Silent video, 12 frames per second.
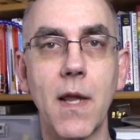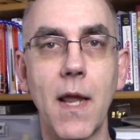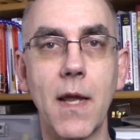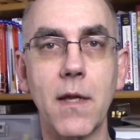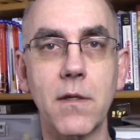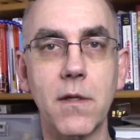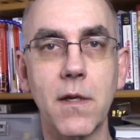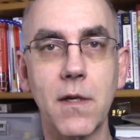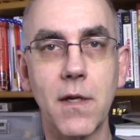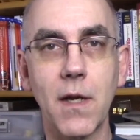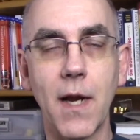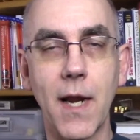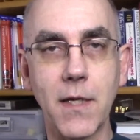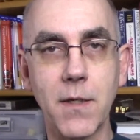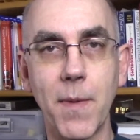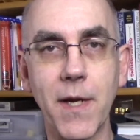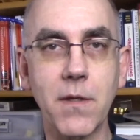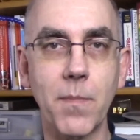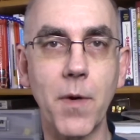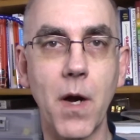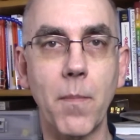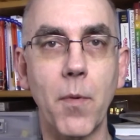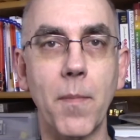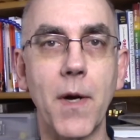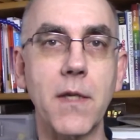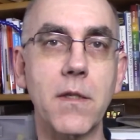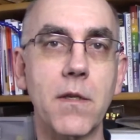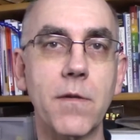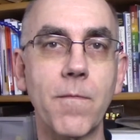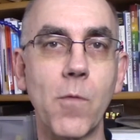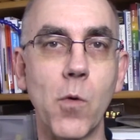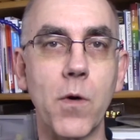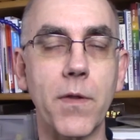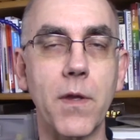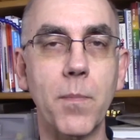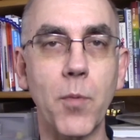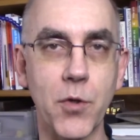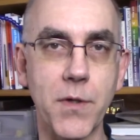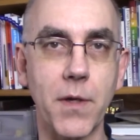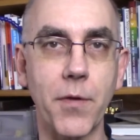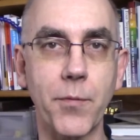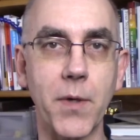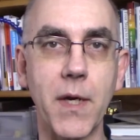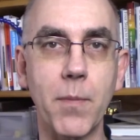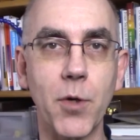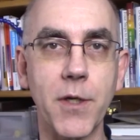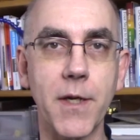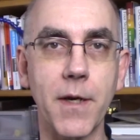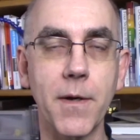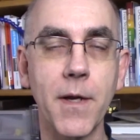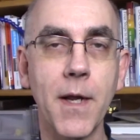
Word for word: and I had to make some compromises for the personal 3D printing.